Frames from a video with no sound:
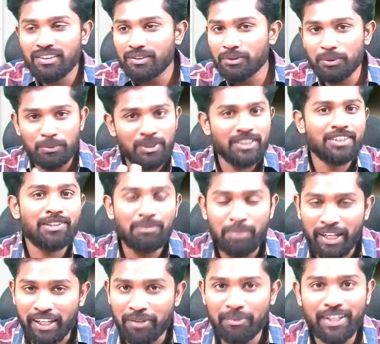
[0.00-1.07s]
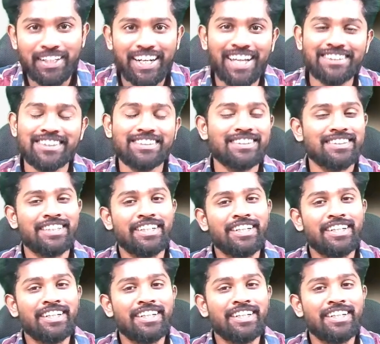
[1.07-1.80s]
so much on buying my classes,